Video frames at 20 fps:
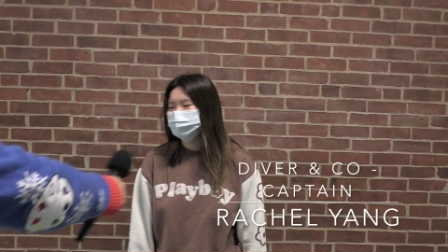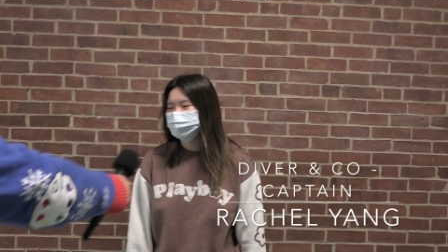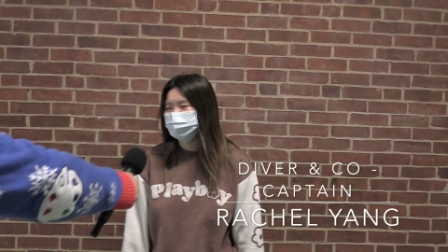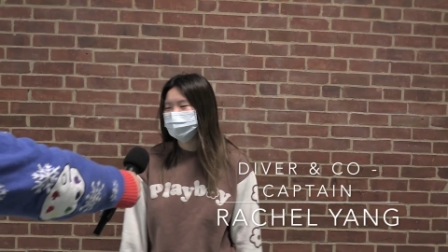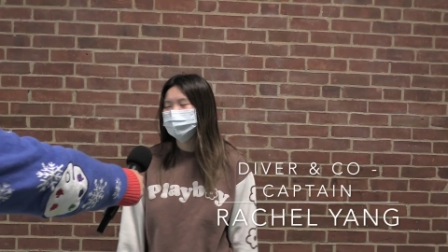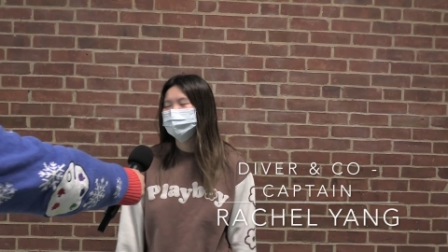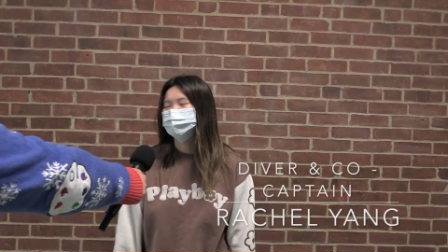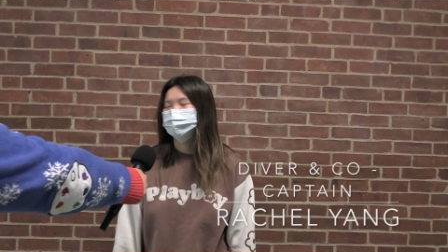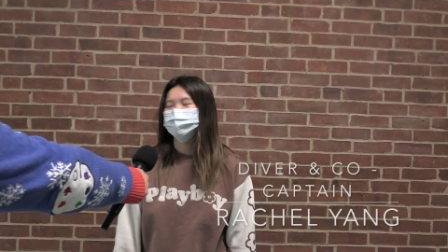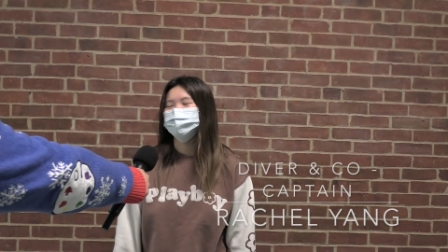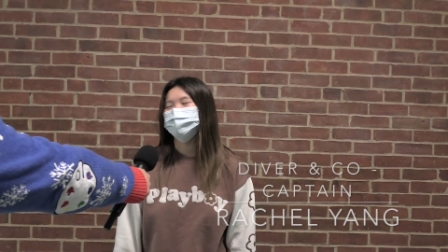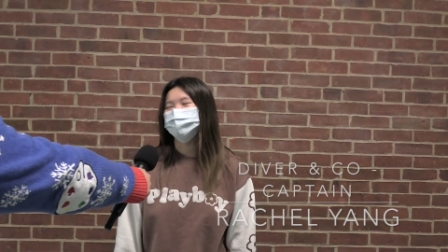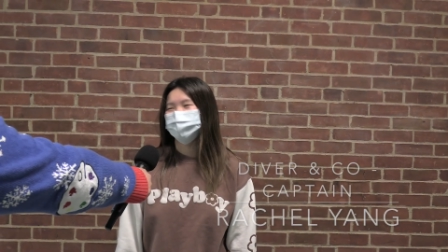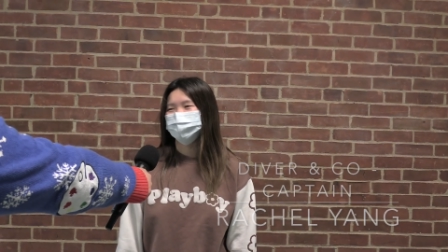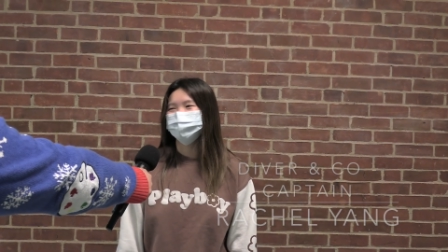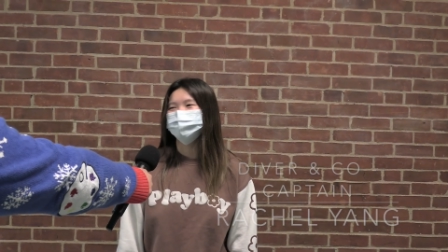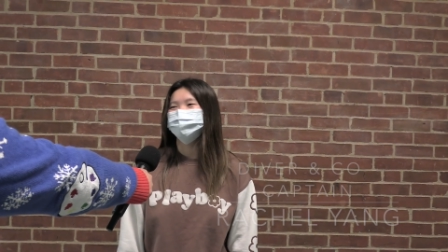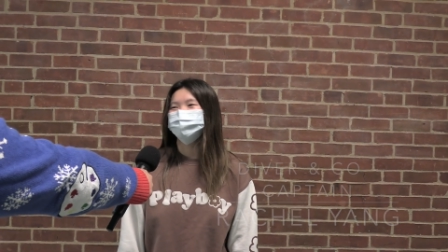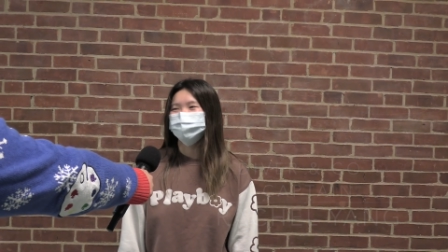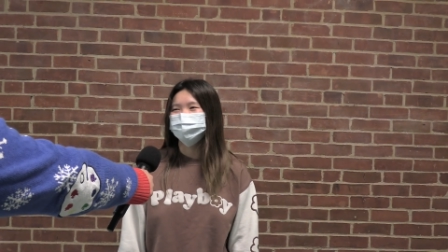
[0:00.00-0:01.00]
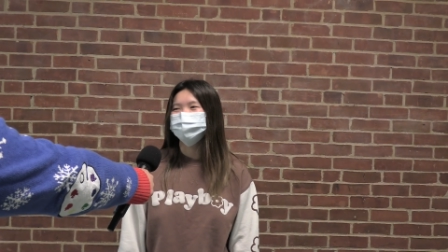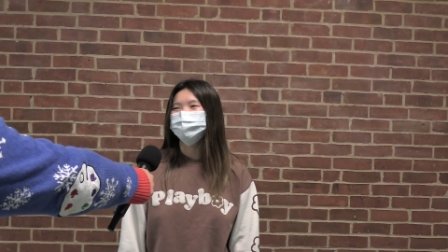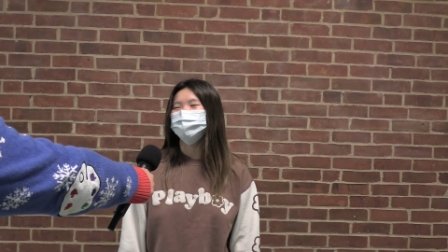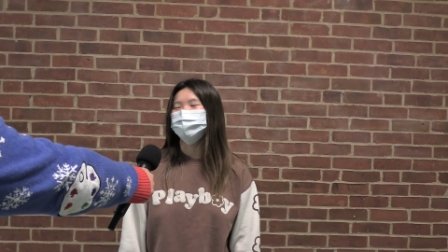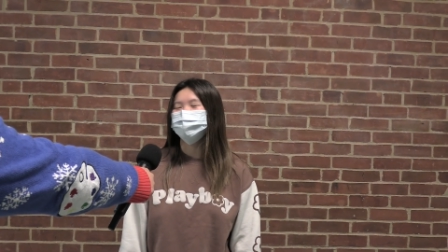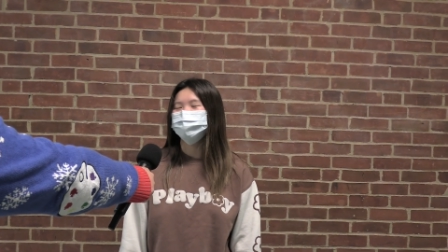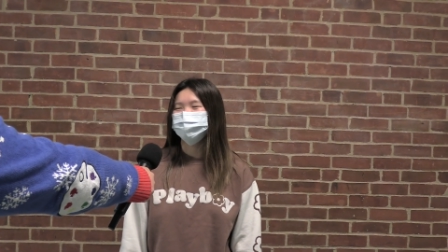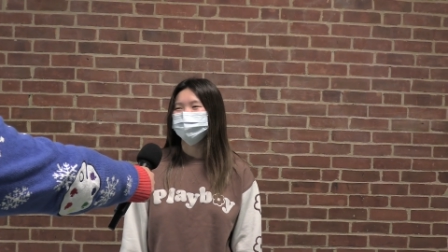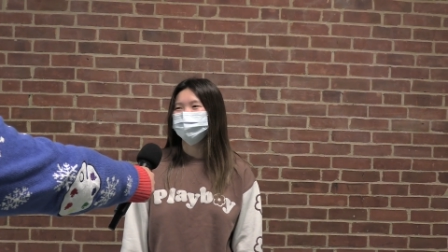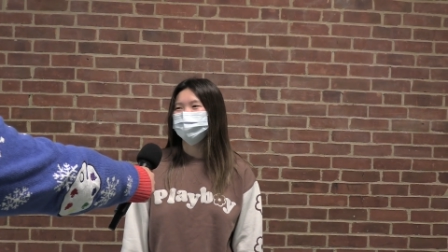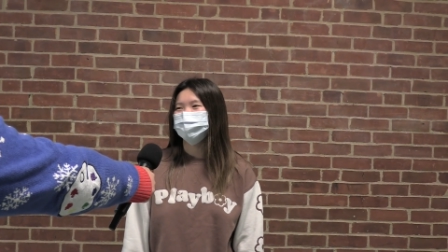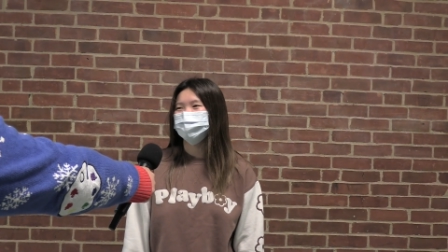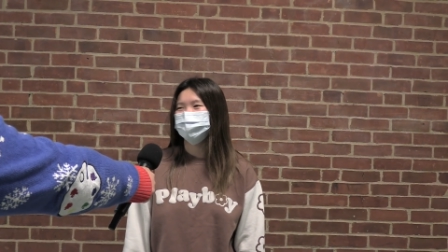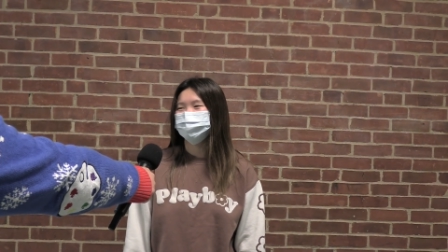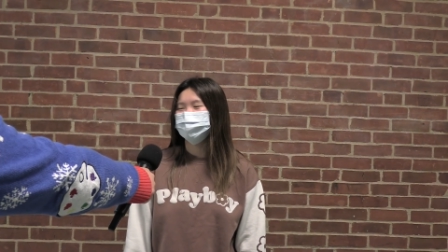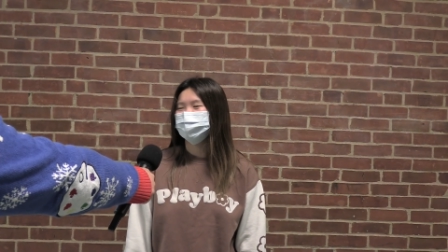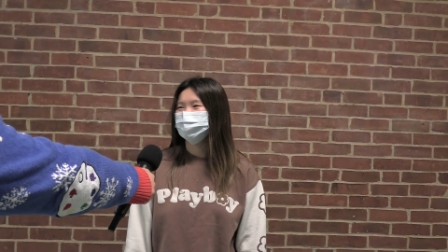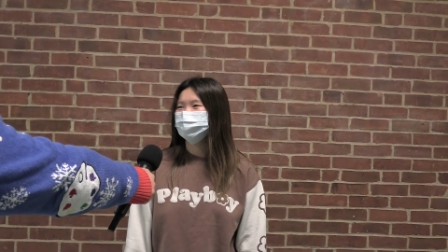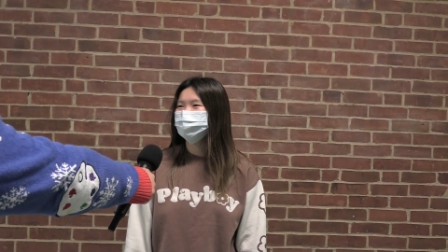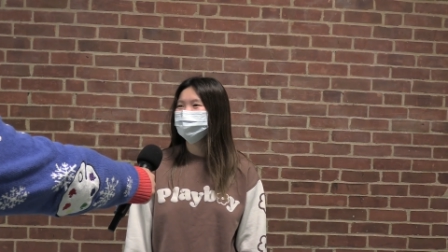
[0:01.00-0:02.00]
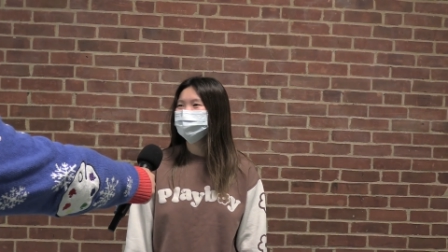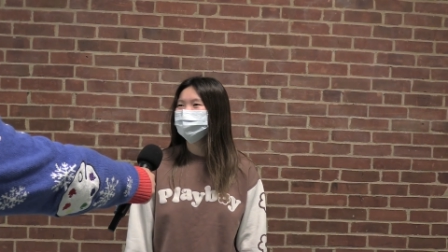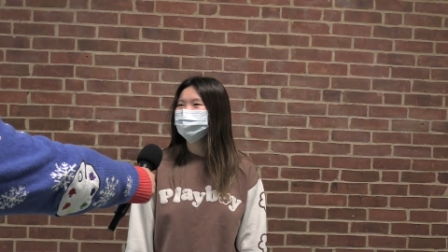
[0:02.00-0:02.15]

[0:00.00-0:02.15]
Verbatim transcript: It was really good. They did really well